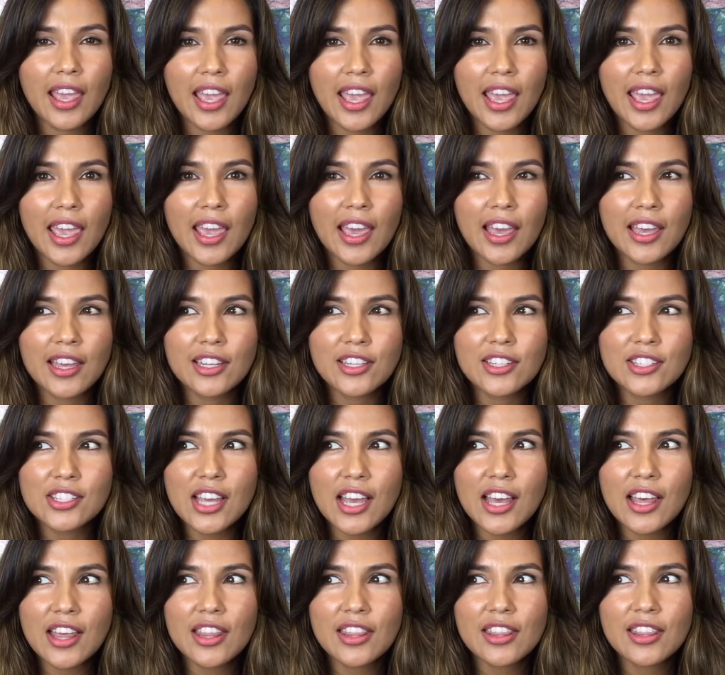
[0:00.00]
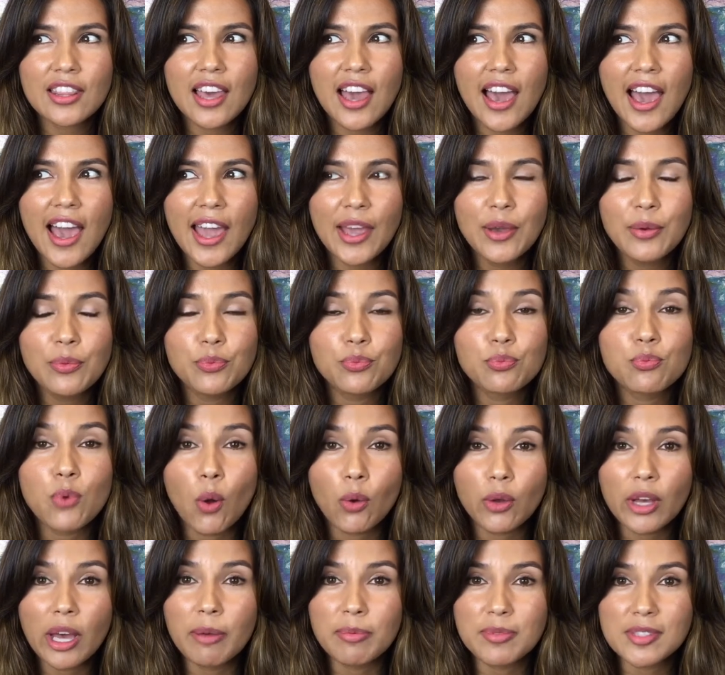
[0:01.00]
And I
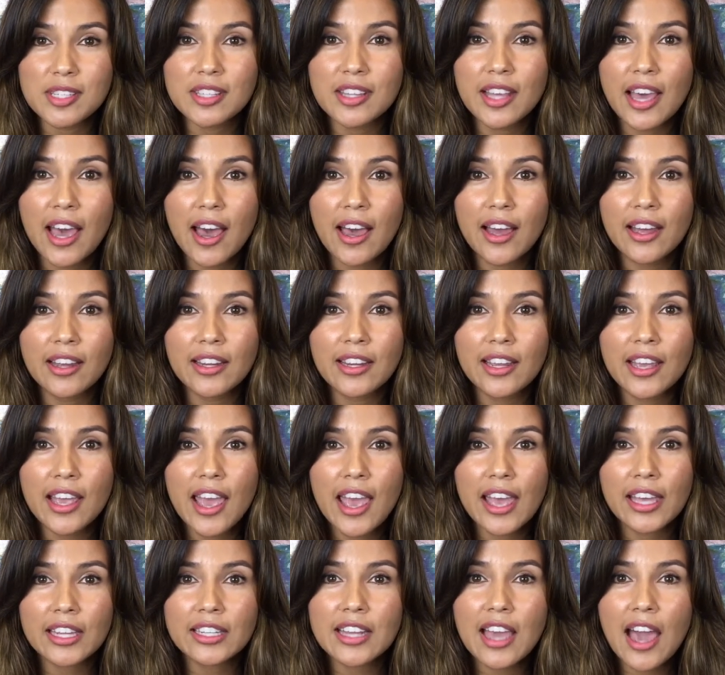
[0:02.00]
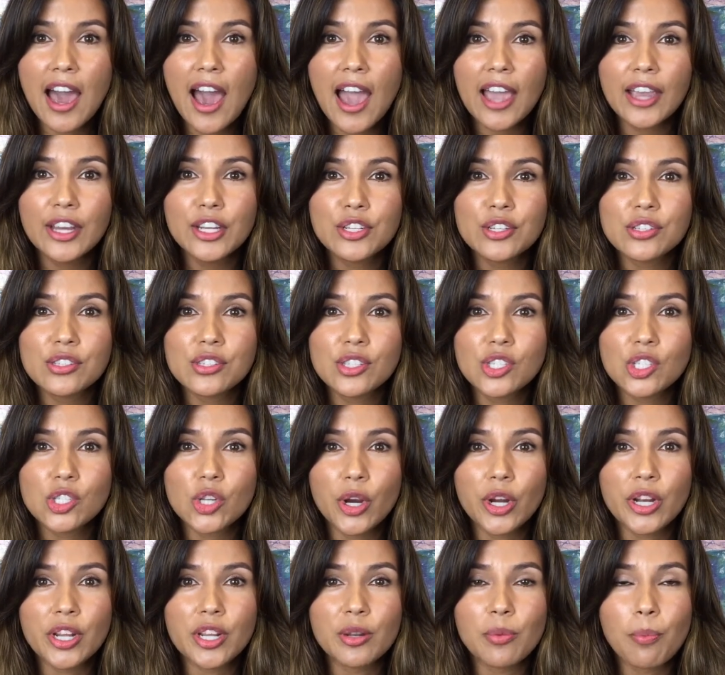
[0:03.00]
woke up to that, and I just
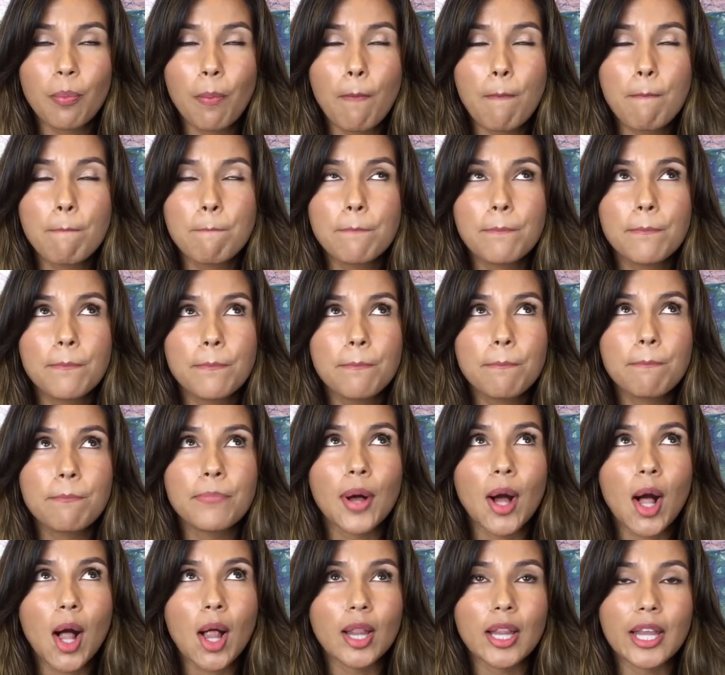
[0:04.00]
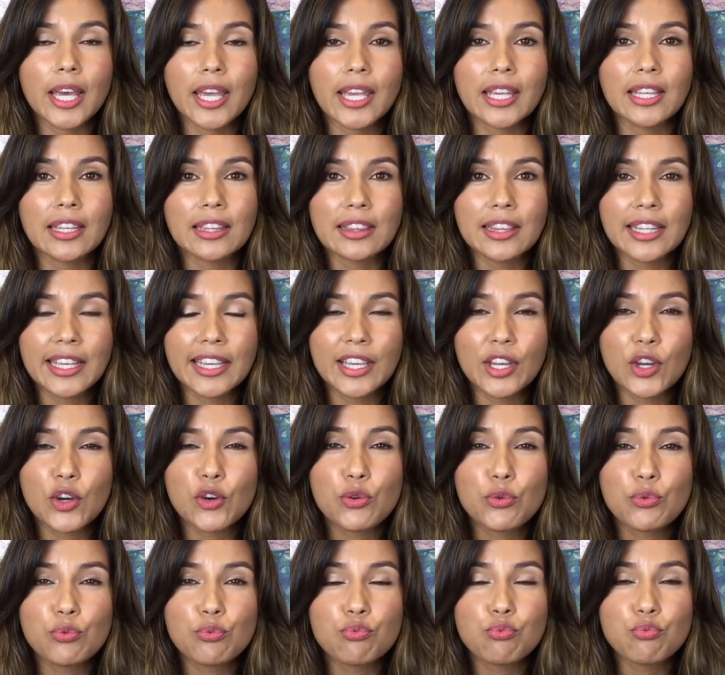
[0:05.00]
started bawling, like
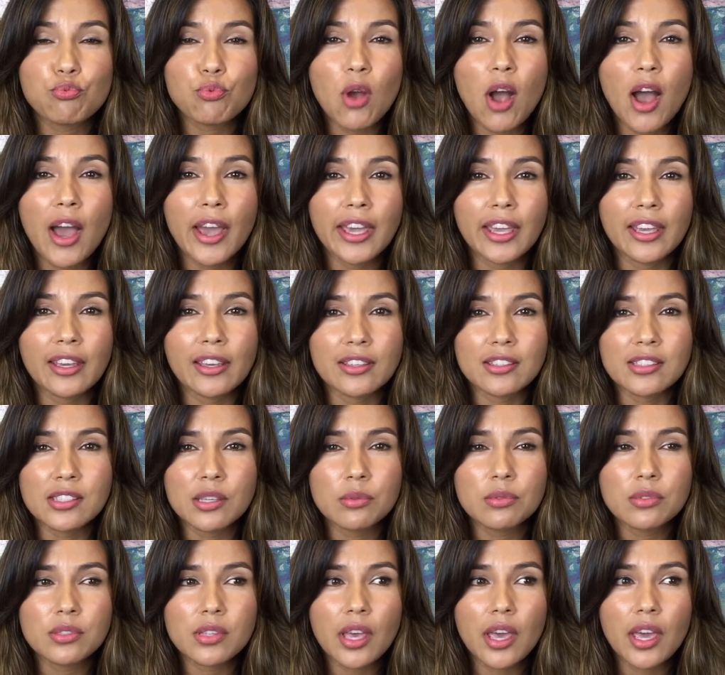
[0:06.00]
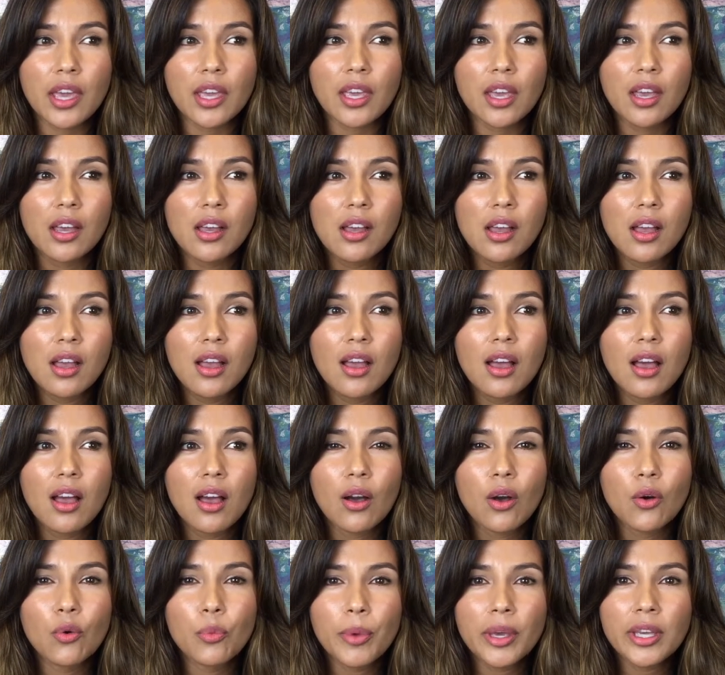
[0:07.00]
crying, because it was like,
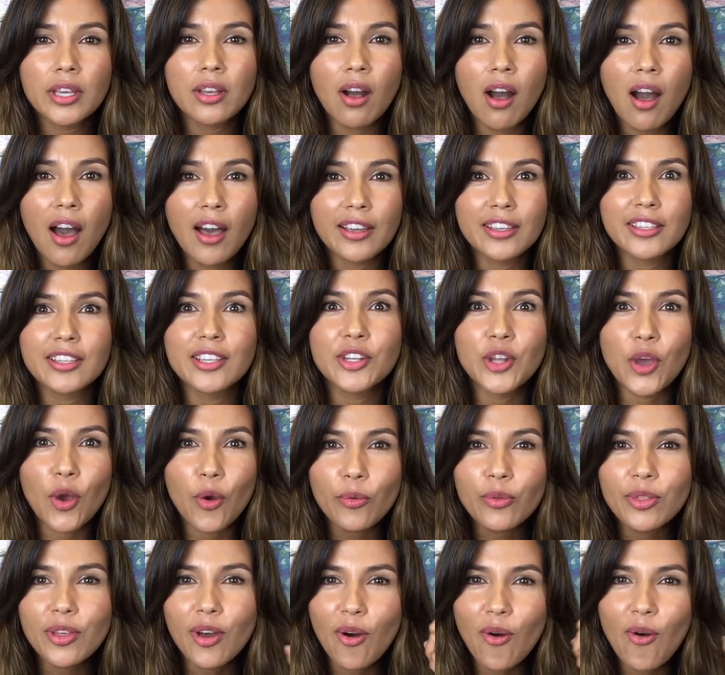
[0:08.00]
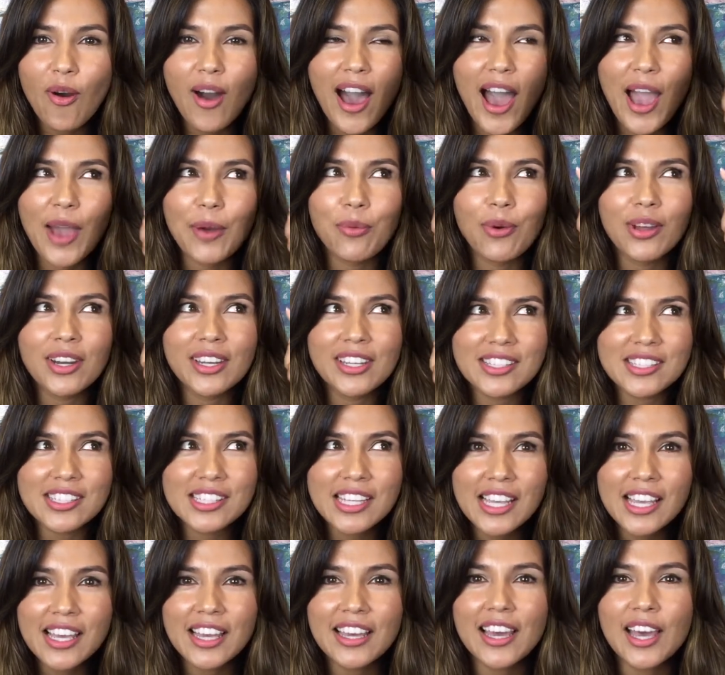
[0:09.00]
oh my God, the whole, I want to
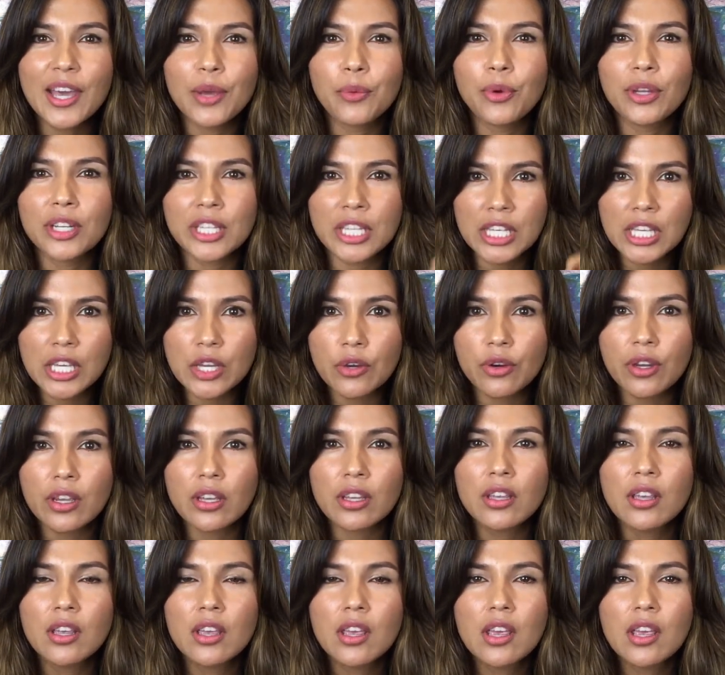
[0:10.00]
see it, I want to hear it.